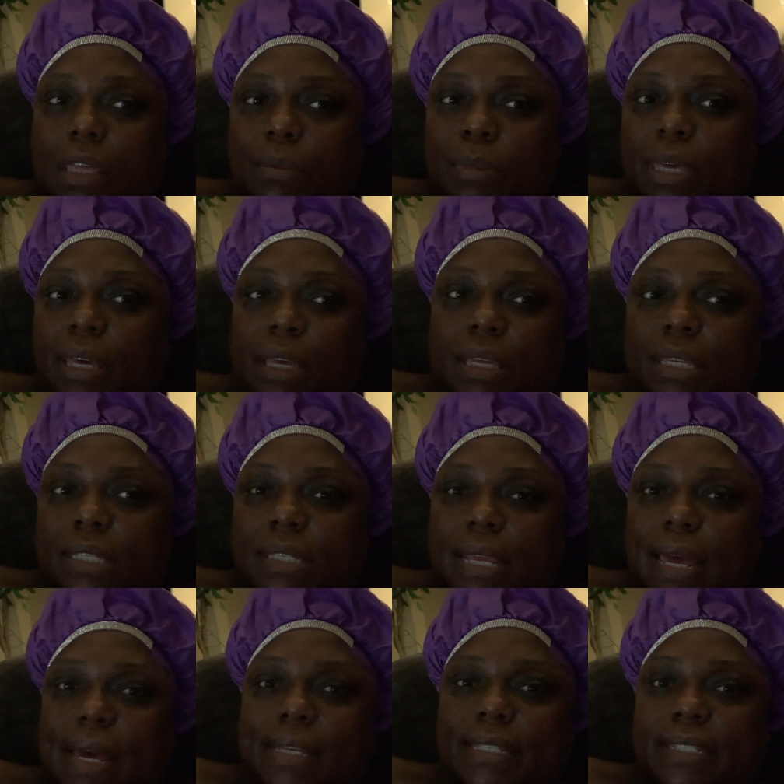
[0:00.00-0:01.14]
because
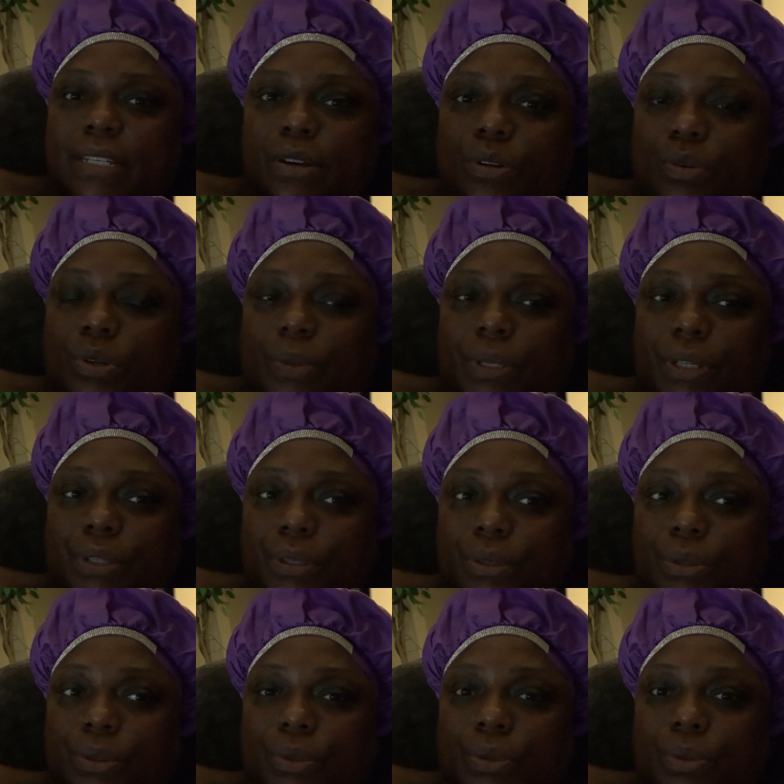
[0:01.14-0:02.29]
I still don't know what to do.
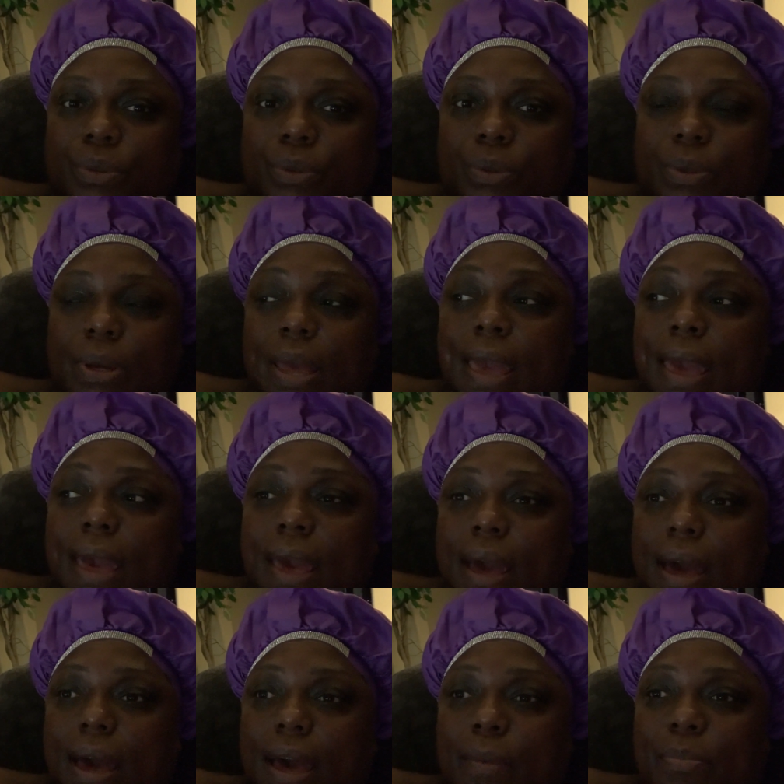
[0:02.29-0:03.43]

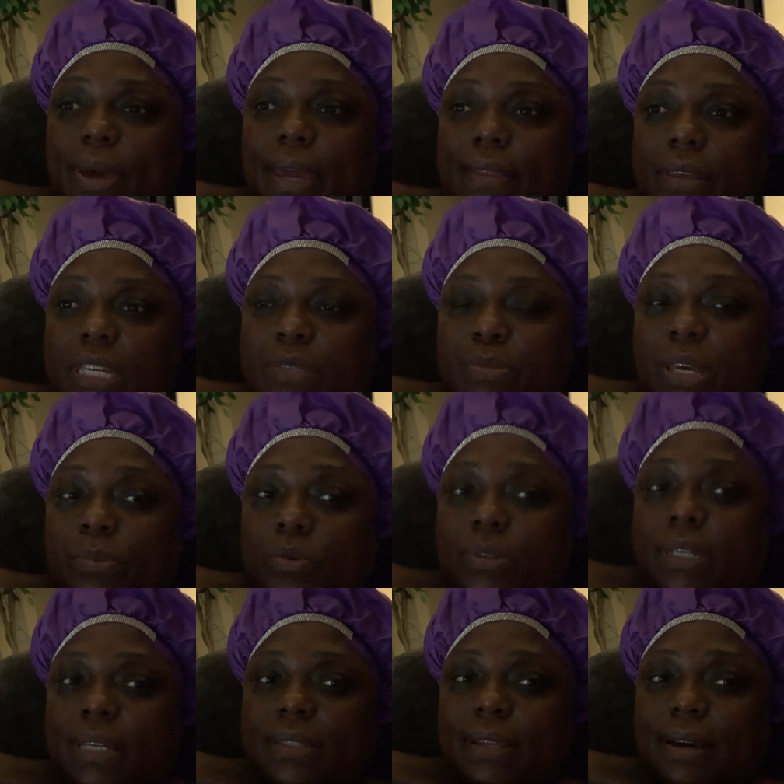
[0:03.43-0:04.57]
I paid these people
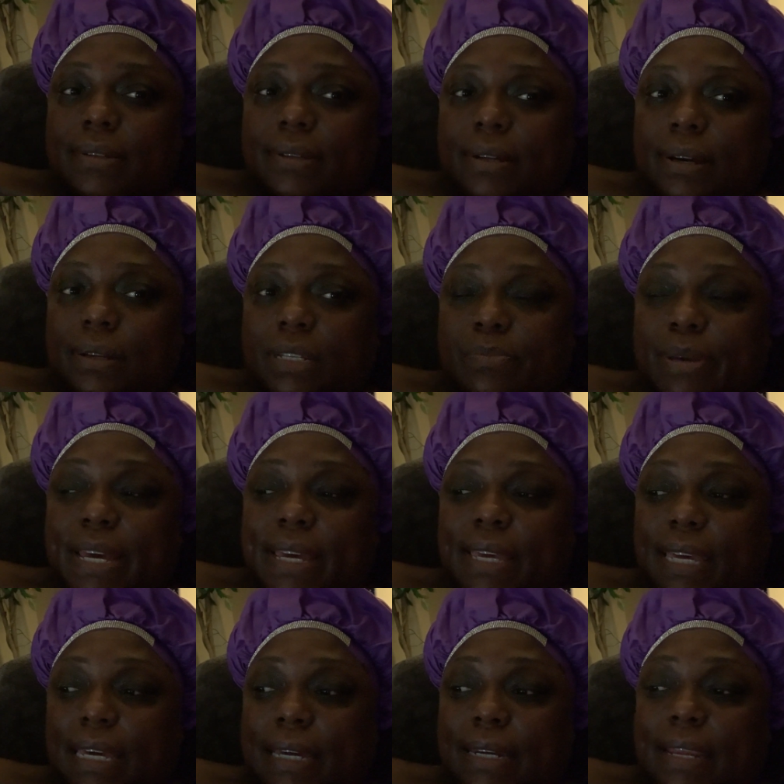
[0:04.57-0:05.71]
$6,000 back
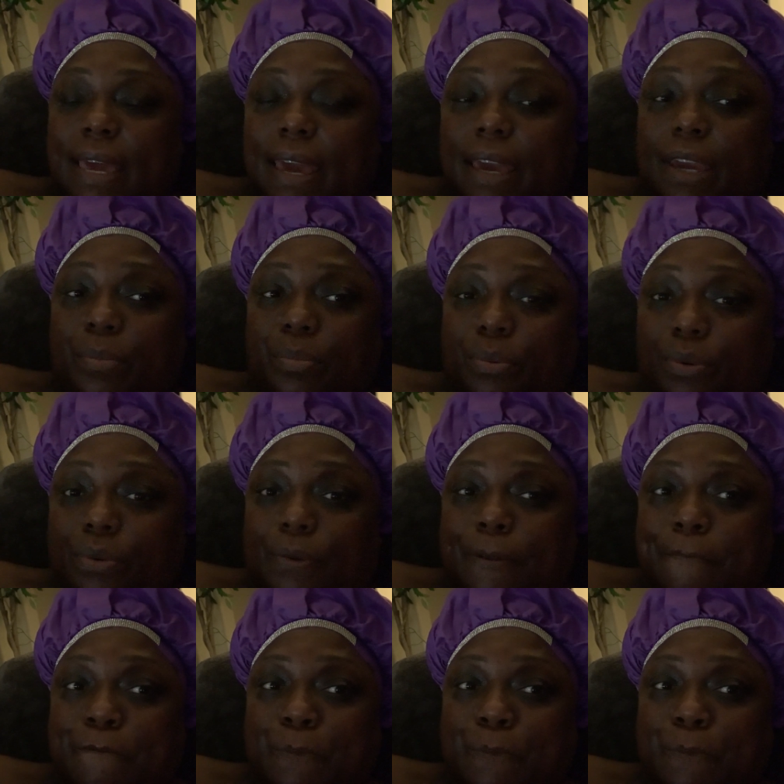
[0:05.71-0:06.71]
in April